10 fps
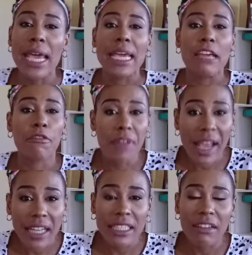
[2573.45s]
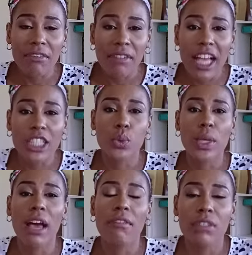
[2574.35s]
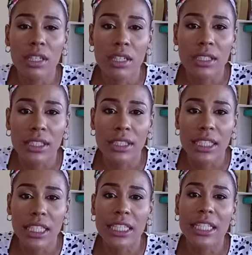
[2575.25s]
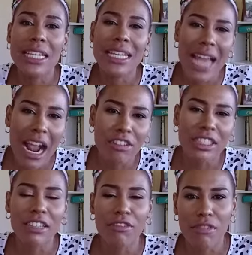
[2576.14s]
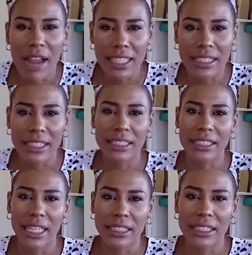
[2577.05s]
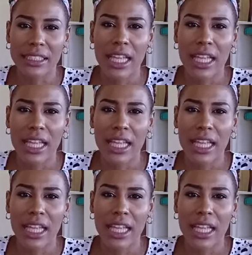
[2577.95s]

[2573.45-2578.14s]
Effective, as we have learned it in the narrative writing sense,